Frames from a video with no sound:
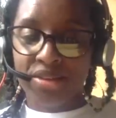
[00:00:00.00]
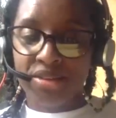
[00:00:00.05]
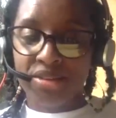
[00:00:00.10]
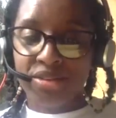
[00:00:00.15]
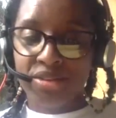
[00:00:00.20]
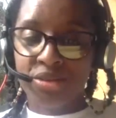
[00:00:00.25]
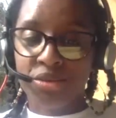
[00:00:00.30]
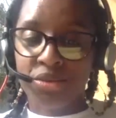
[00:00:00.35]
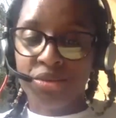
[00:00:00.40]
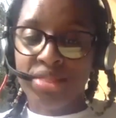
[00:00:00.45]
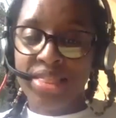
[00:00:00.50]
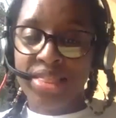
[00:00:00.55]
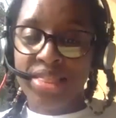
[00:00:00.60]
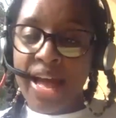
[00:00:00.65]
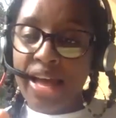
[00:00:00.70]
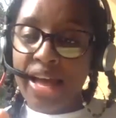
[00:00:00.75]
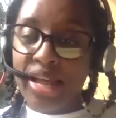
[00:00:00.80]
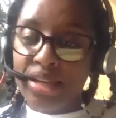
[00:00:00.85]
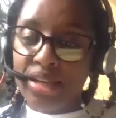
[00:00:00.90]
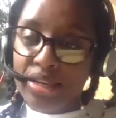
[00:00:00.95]
So
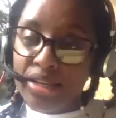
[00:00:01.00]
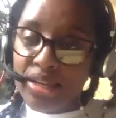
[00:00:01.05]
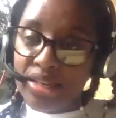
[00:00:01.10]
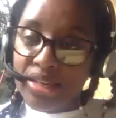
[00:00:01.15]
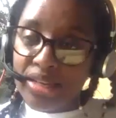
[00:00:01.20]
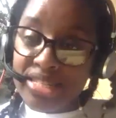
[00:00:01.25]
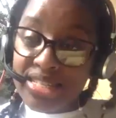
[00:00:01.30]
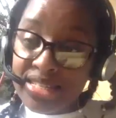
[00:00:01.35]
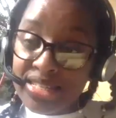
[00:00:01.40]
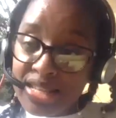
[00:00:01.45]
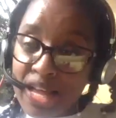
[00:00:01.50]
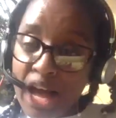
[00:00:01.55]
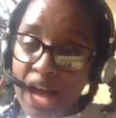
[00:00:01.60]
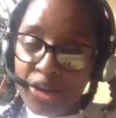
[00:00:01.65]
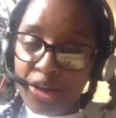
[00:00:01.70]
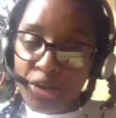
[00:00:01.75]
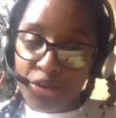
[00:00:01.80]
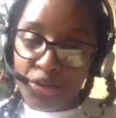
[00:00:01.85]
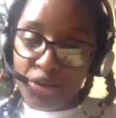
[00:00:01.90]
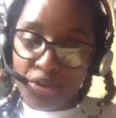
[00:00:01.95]
that
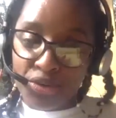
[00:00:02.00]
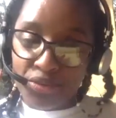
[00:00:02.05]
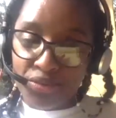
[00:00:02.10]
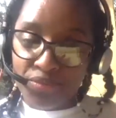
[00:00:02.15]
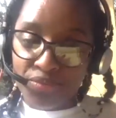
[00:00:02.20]
desire